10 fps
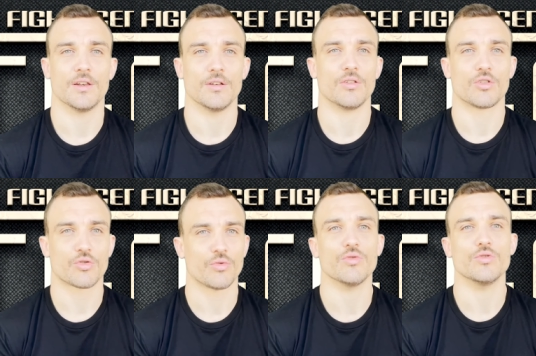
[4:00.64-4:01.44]
that
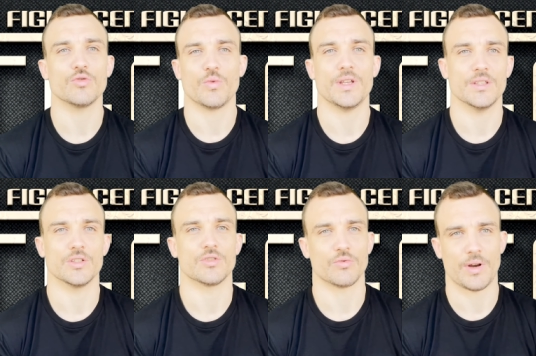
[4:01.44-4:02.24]
Cruz
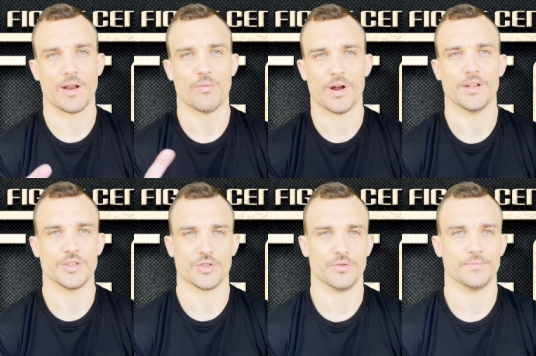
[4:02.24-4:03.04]
wins round 1 and
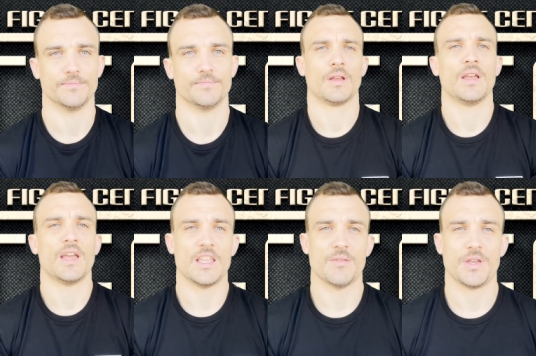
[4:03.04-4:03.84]
2.
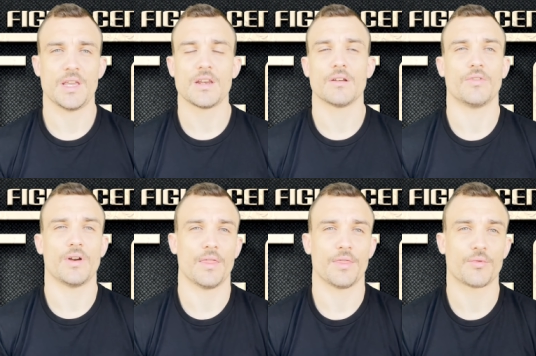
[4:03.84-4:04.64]
In the beginning of
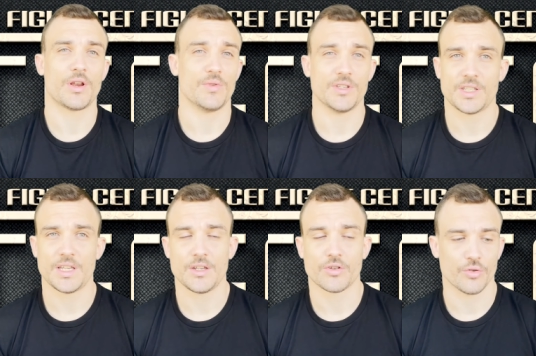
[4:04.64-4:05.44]
round 3, we
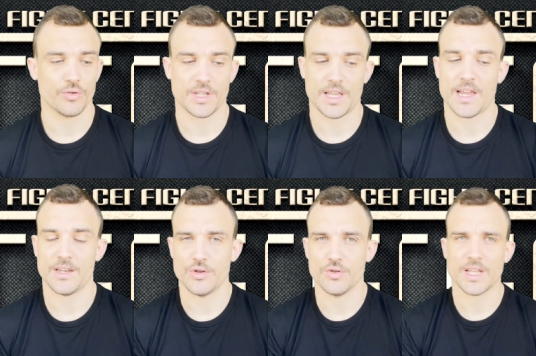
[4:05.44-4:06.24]
see Cruz again
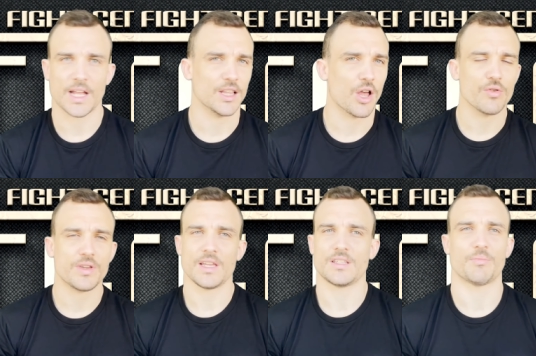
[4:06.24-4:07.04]
use that low
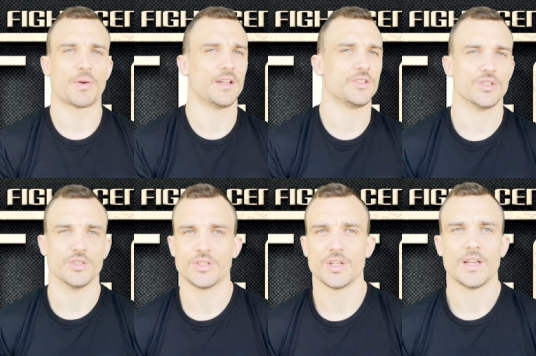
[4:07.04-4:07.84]
kick to
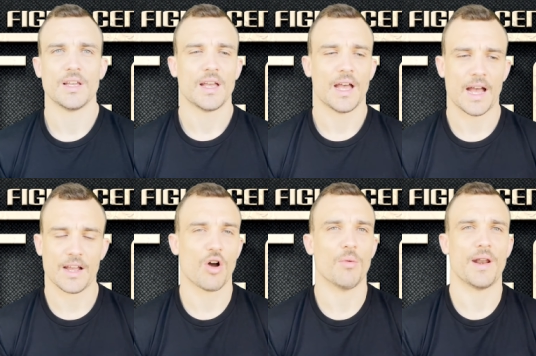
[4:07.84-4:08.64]
punches
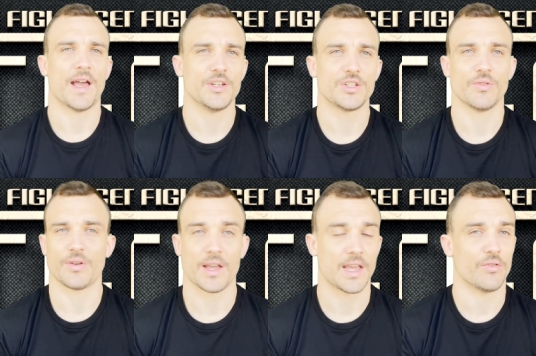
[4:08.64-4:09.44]
combination,
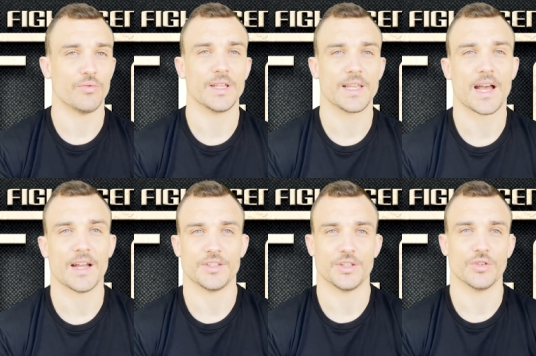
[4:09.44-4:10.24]
again, really
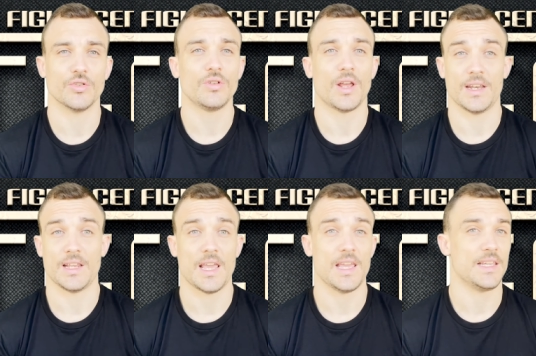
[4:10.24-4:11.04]
hard to do. And
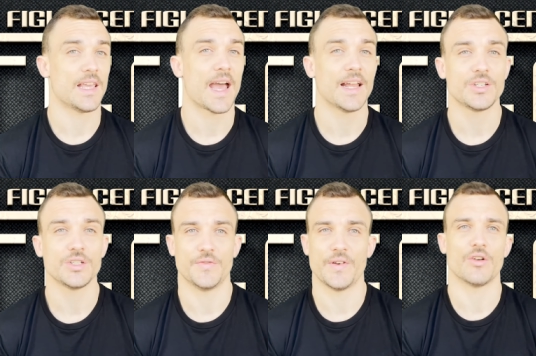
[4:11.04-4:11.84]
he
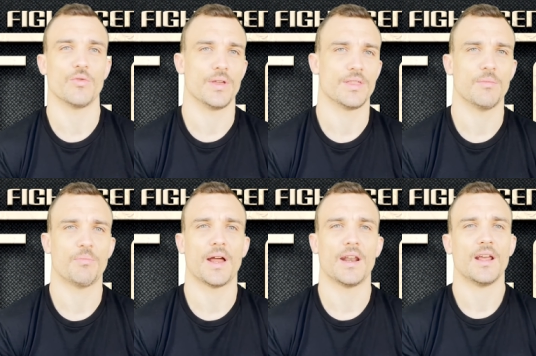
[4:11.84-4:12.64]
catches Vera with it,
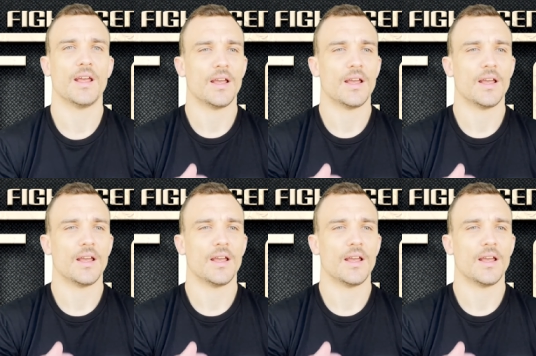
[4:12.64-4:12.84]
but